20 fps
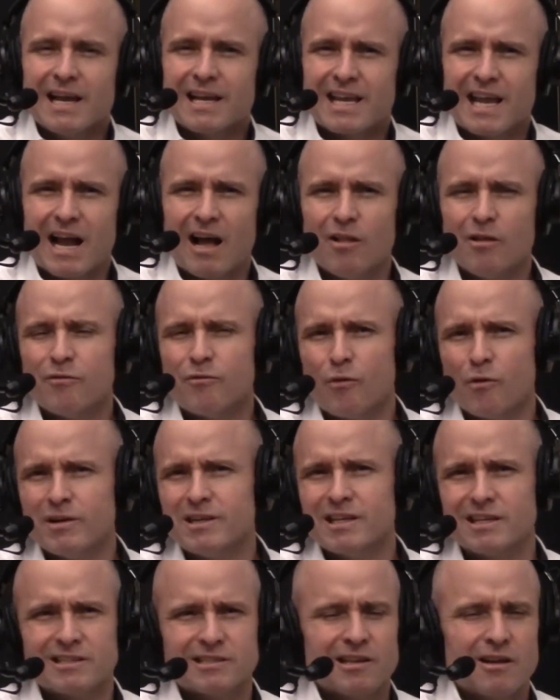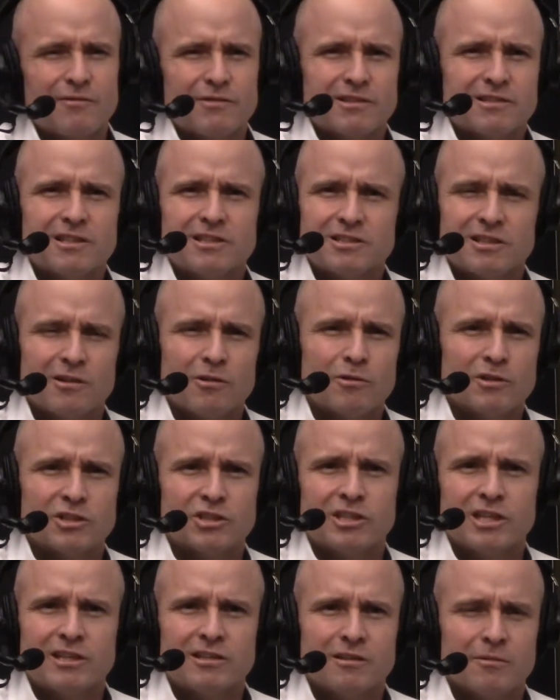that California stuff is such a load
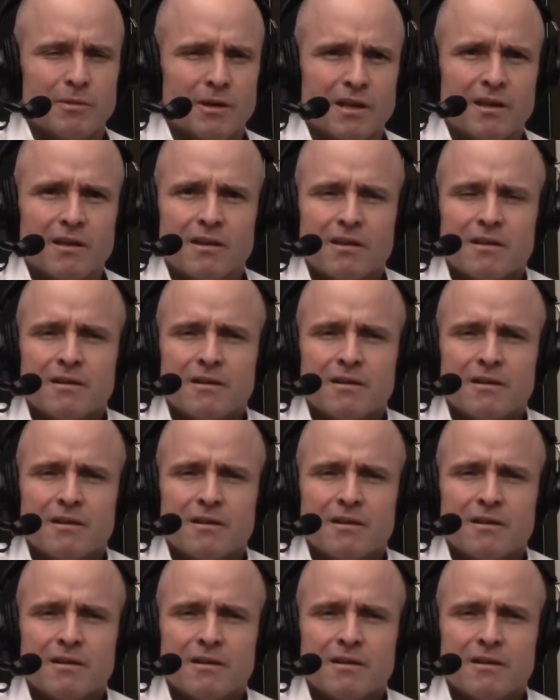of shit to me.